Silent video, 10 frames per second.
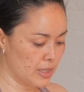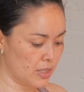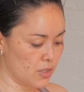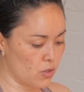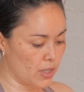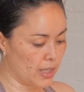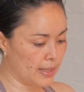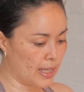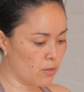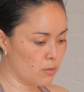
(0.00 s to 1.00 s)
Just trying to
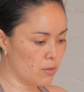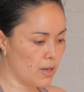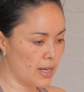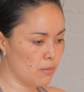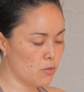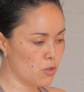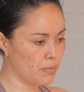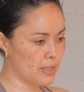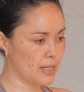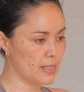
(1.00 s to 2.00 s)
let that right hip
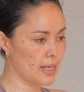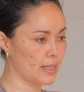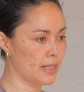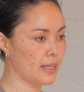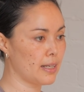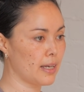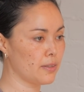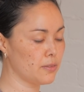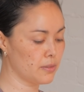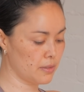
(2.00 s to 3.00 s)
drop down, take an
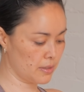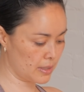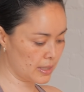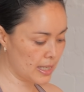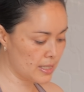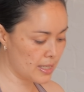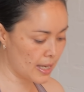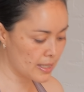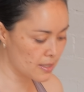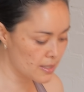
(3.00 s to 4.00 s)
inhale, and then as you exhale,